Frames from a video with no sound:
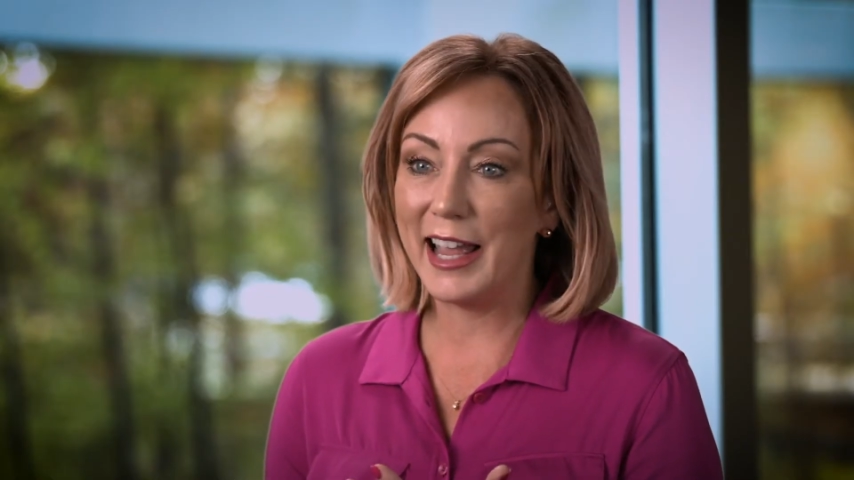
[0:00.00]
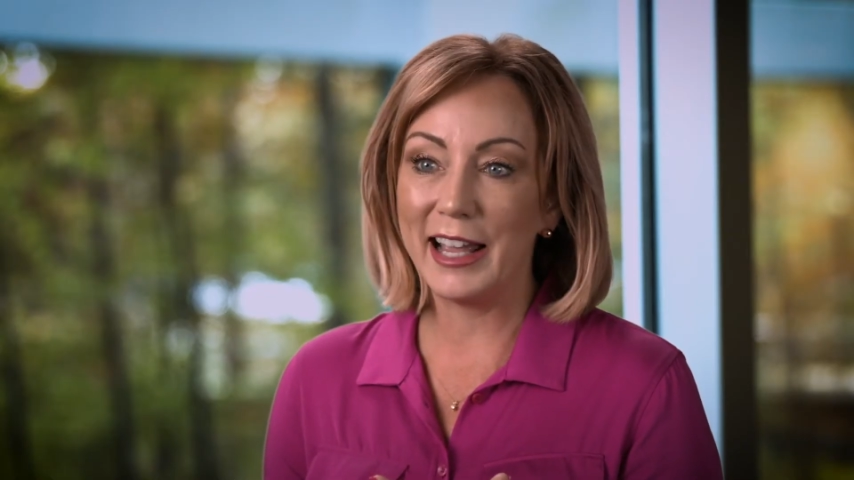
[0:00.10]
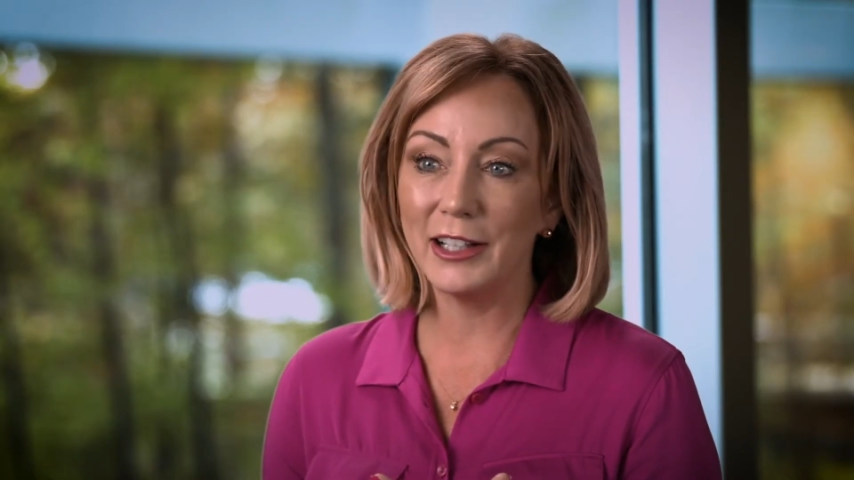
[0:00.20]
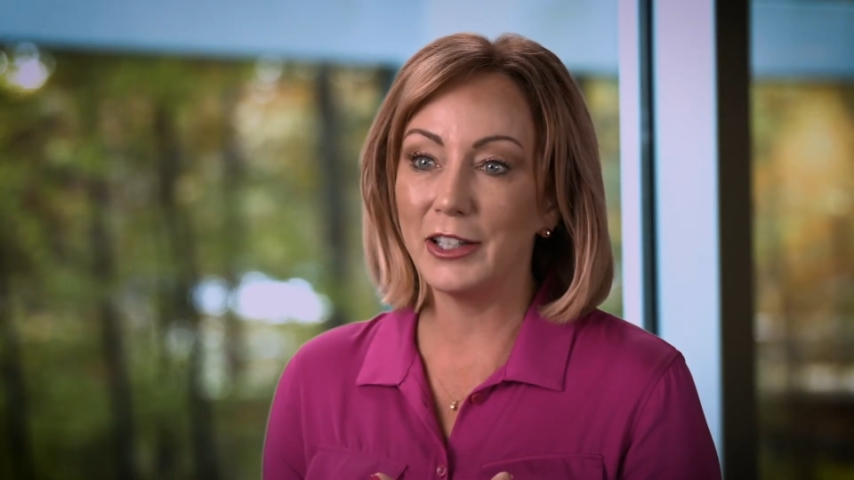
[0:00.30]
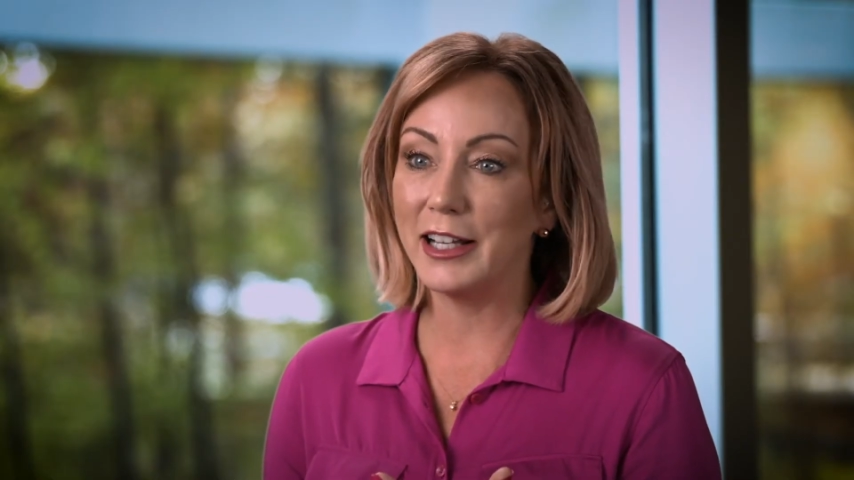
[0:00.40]

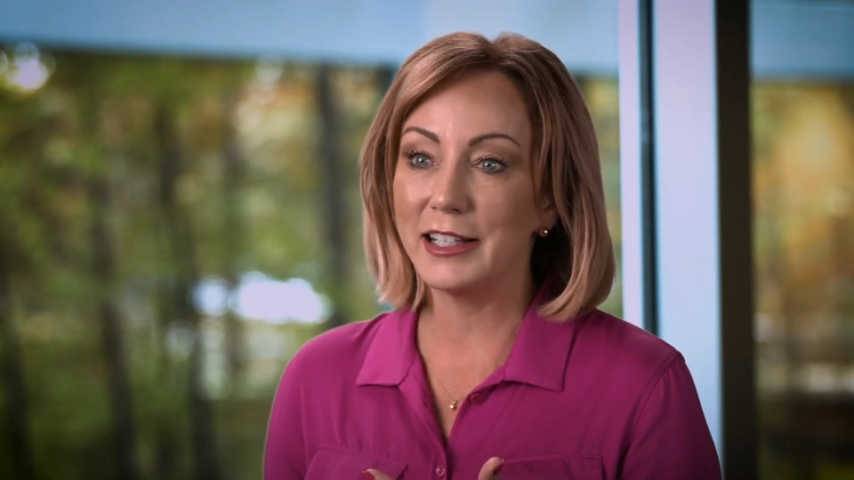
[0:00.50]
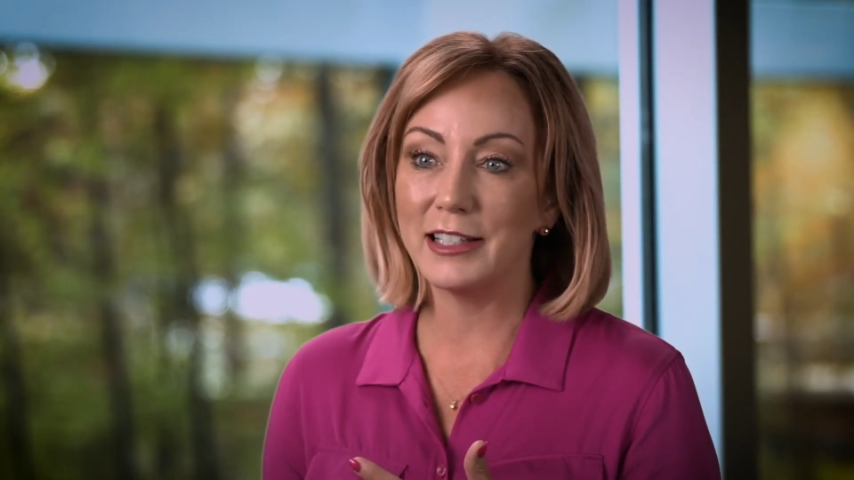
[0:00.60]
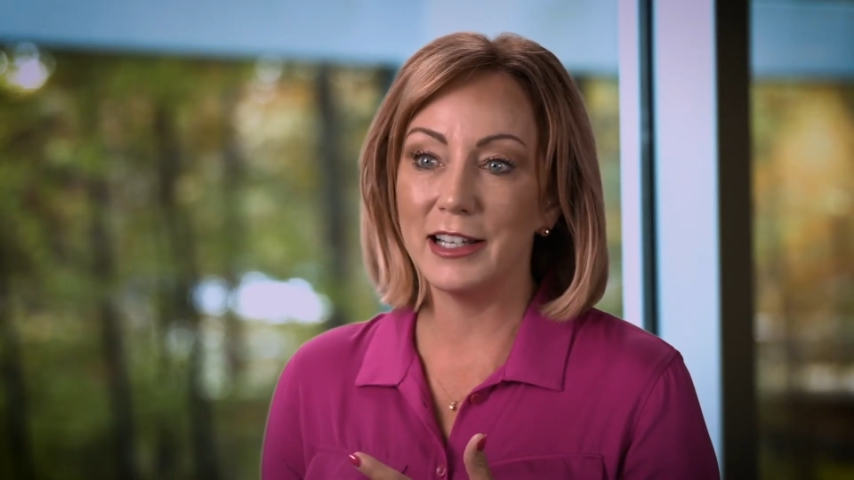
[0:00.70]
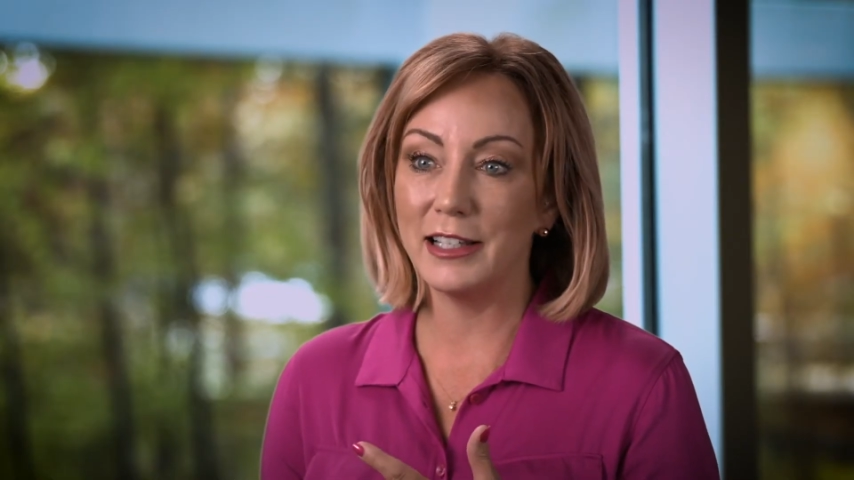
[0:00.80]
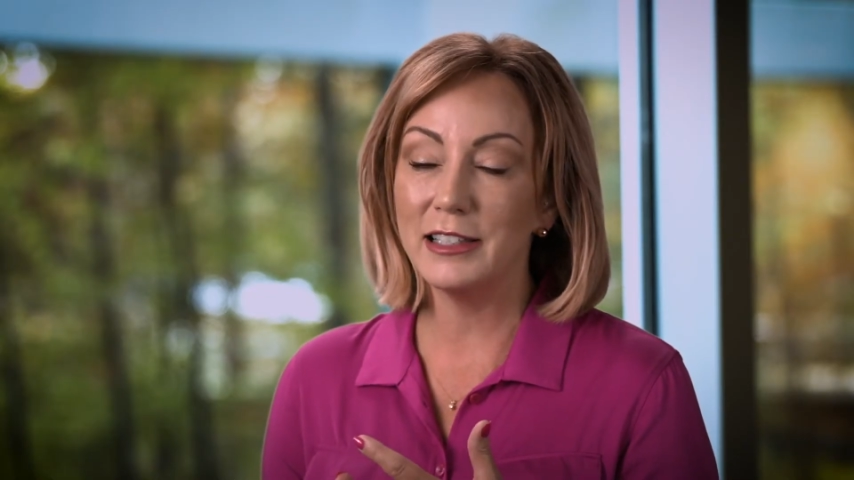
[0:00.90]
analytics,
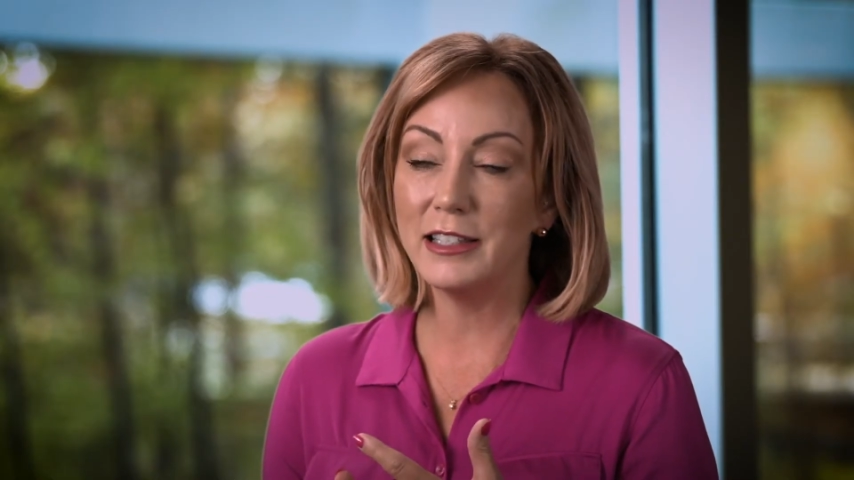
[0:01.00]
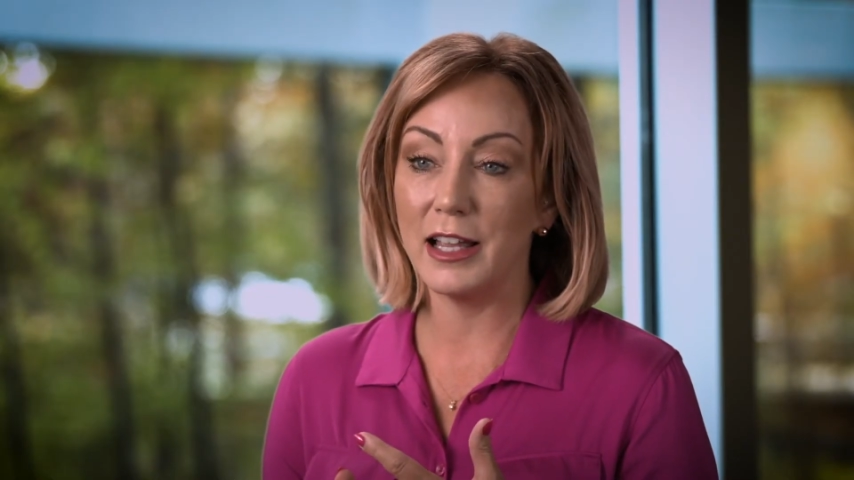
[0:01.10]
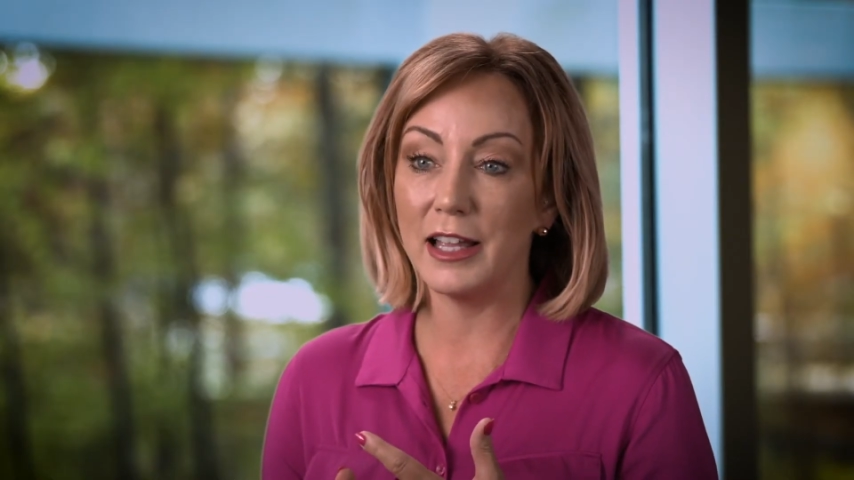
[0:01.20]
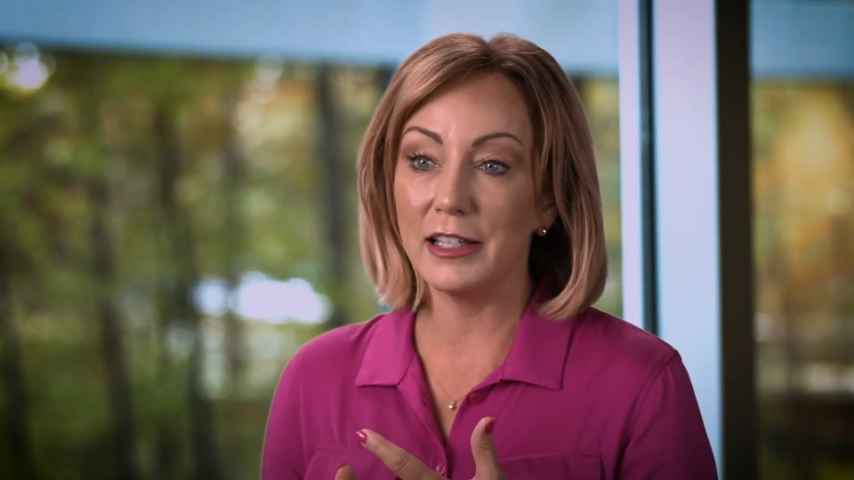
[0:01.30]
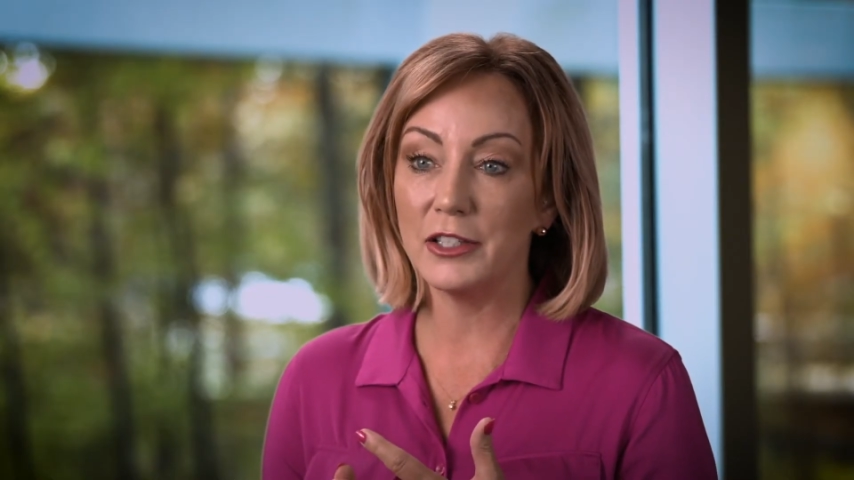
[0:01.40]
and
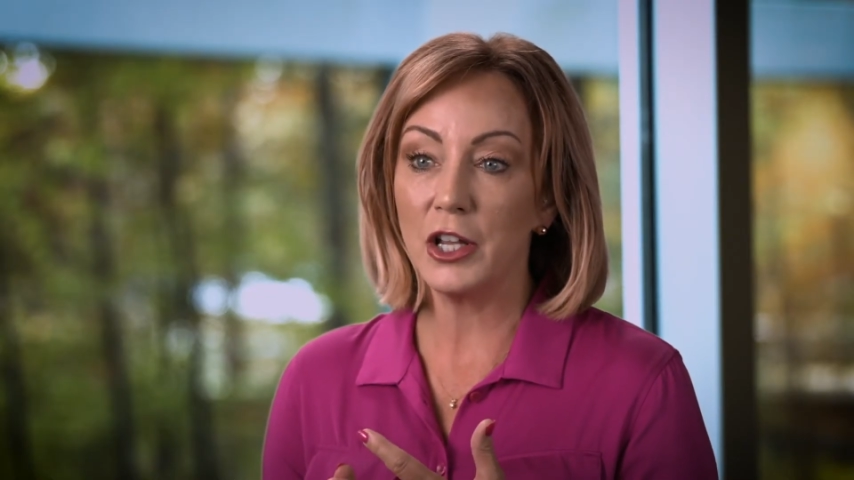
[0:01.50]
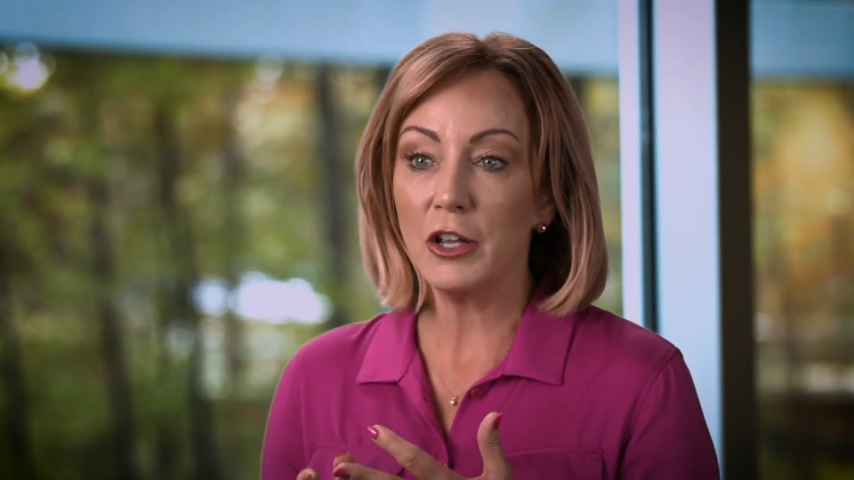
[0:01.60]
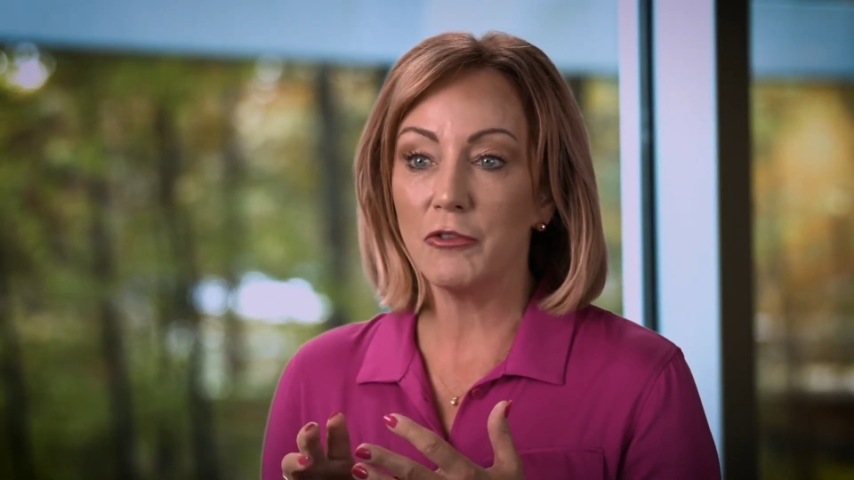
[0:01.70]
insights